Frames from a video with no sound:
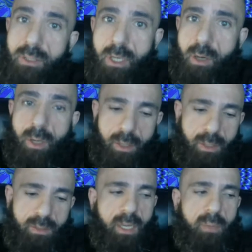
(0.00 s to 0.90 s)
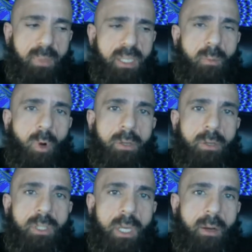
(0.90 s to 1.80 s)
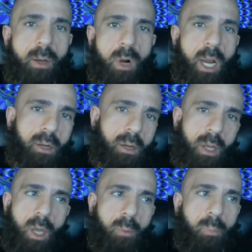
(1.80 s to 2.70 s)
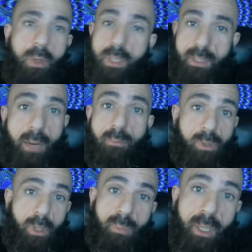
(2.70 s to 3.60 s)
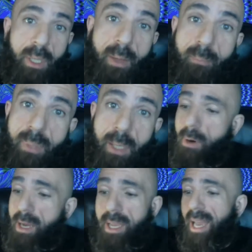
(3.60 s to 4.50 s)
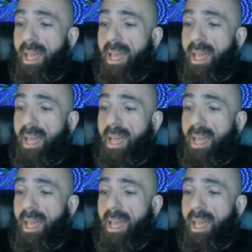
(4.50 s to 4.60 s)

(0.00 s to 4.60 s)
there's no, there's not going to be some weird scenario where I get pulled because I truly believe them people.